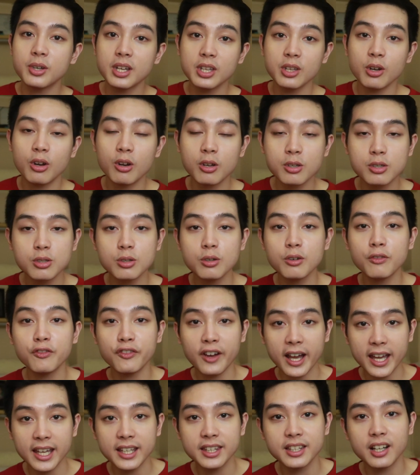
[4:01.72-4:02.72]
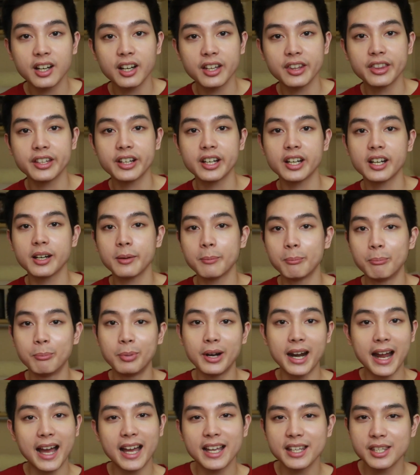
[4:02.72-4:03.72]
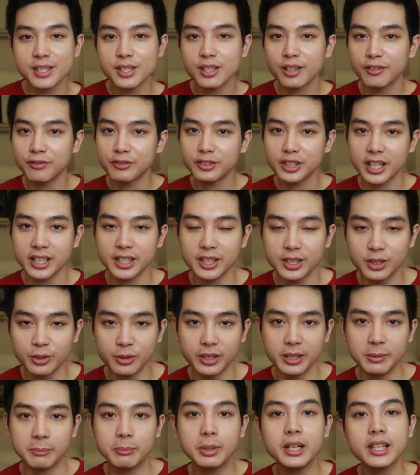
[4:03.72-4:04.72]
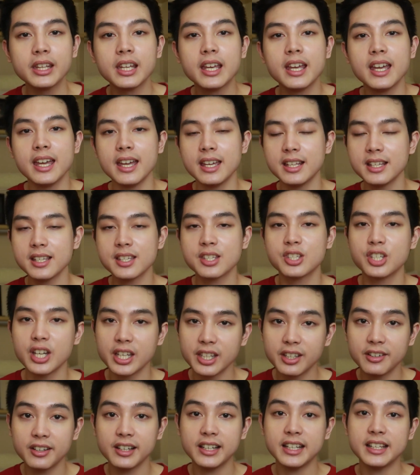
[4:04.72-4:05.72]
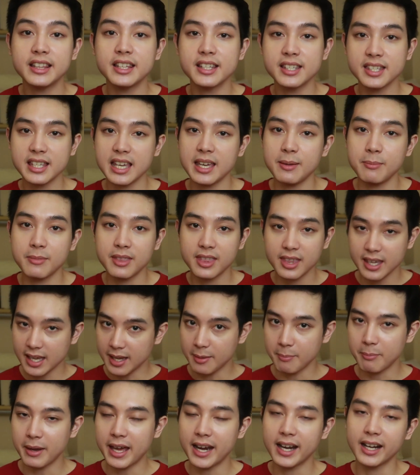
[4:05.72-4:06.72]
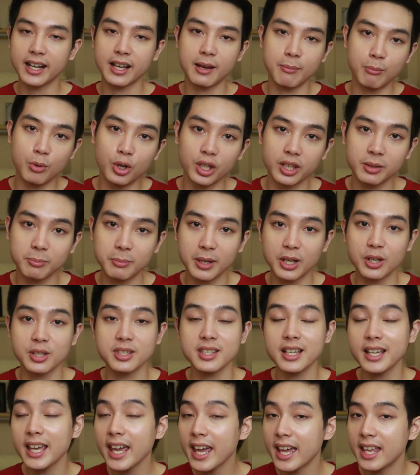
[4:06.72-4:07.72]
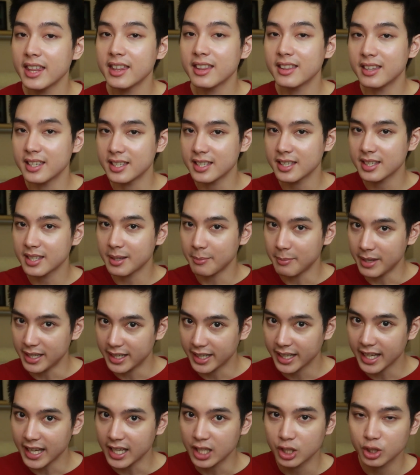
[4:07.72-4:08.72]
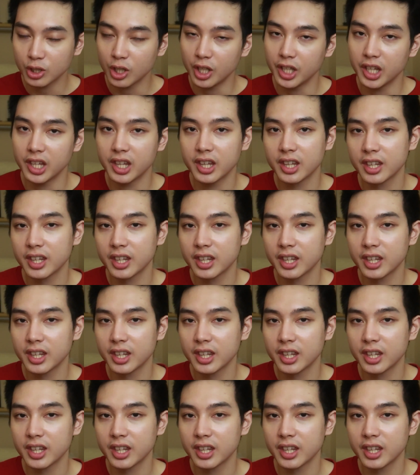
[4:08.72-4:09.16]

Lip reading: you can also find other brands of tretinoin, but it is generally the same thing, parang gamot, because again, this is a medication.